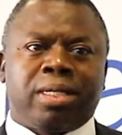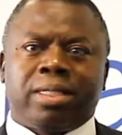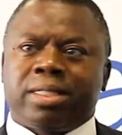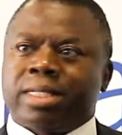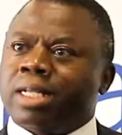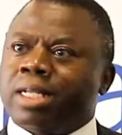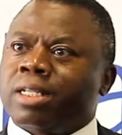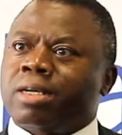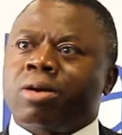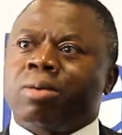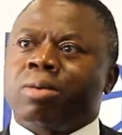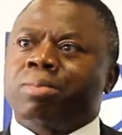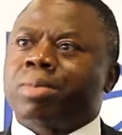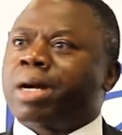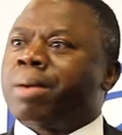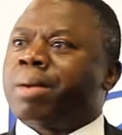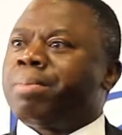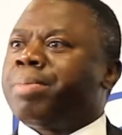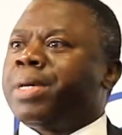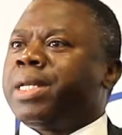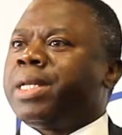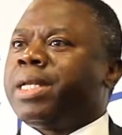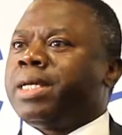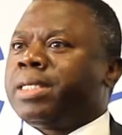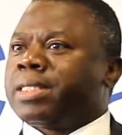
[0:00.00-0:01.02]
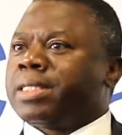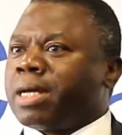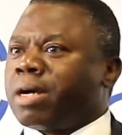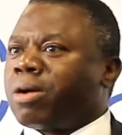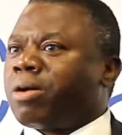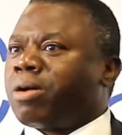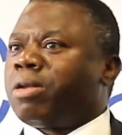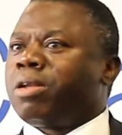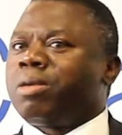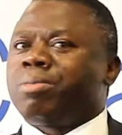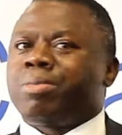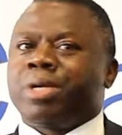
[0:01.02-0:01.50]
Telecom companies are
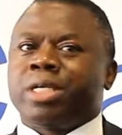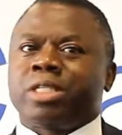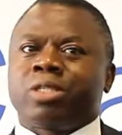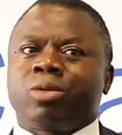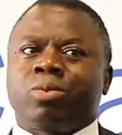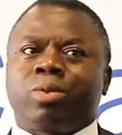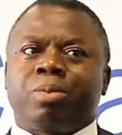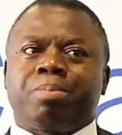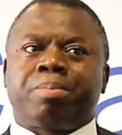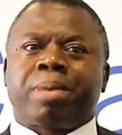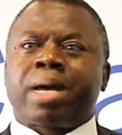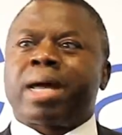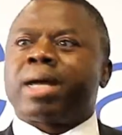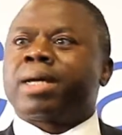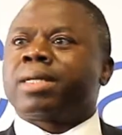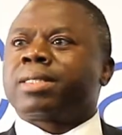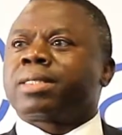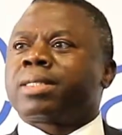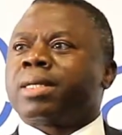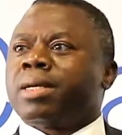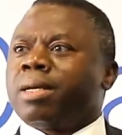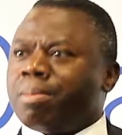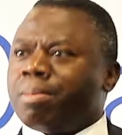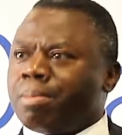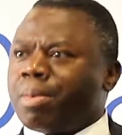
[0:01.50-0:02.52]
collaborating with banks,